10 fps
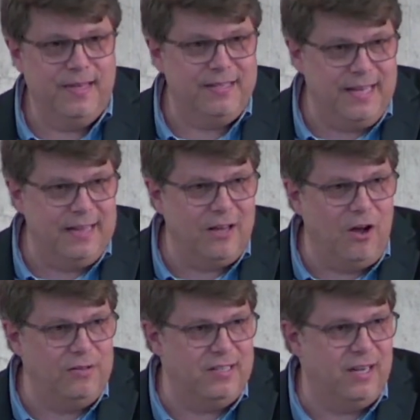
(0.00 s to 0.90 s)
The sad
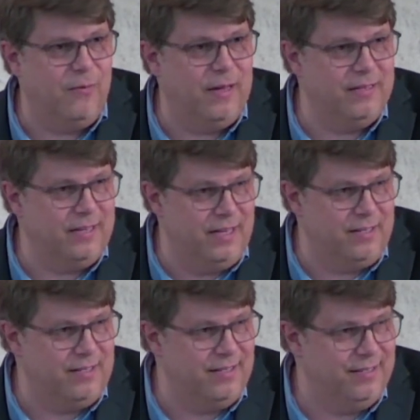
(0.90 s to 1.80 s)
consequence
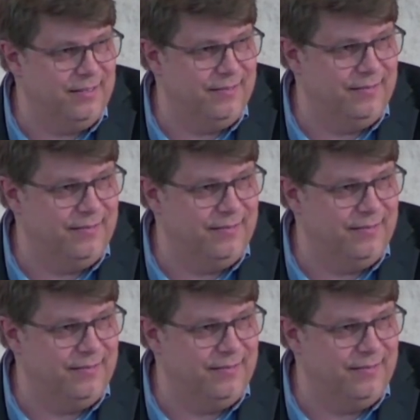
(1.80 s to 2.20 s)
is